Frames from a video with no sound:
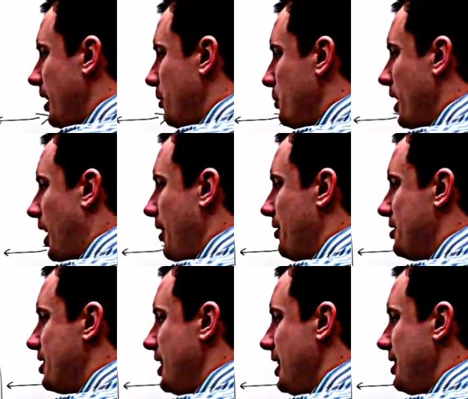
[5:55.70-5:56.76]
behind the
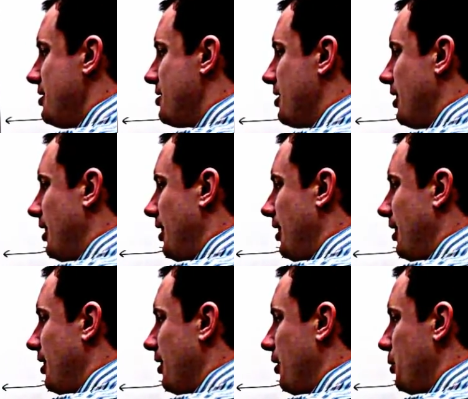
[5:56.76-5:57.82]
scenes,
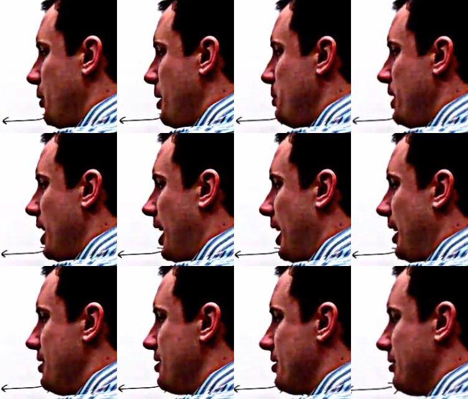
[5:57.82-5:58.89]
through
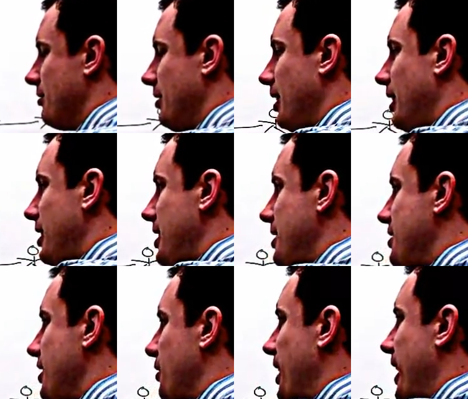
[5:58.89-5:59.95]
APIs, it's
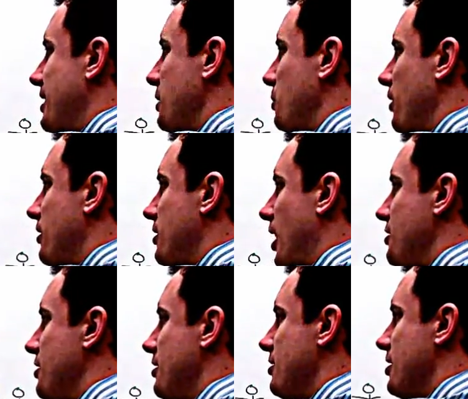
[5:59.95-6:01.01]
interacting with
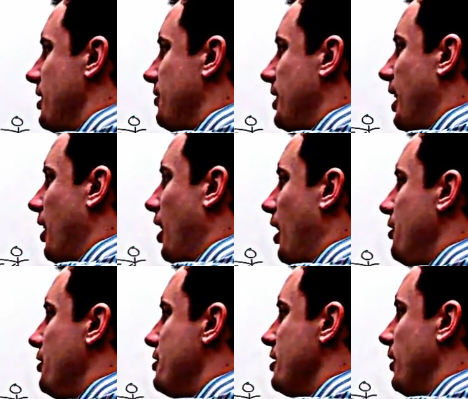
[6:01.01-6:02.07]
dozens, if not
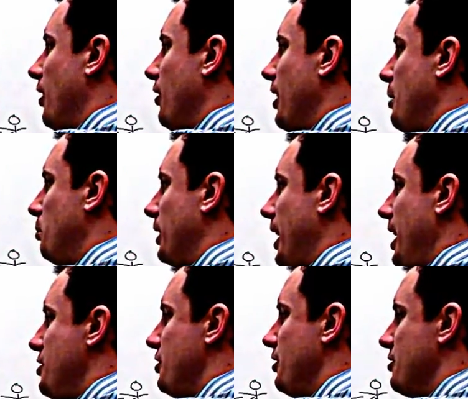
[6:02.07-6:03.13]
hundreds of other
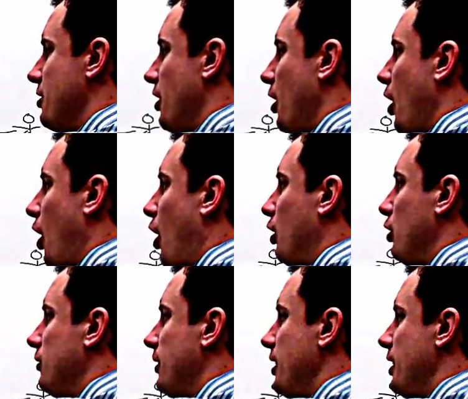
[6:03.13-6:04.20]
applications all
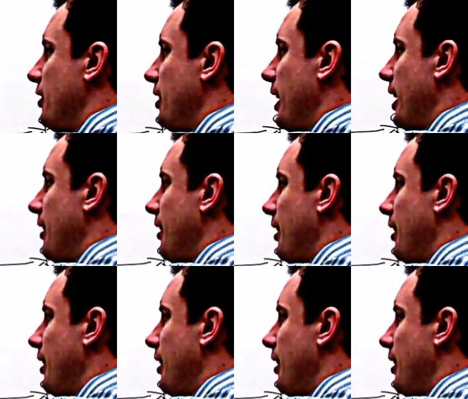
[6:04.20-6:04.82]
over the internet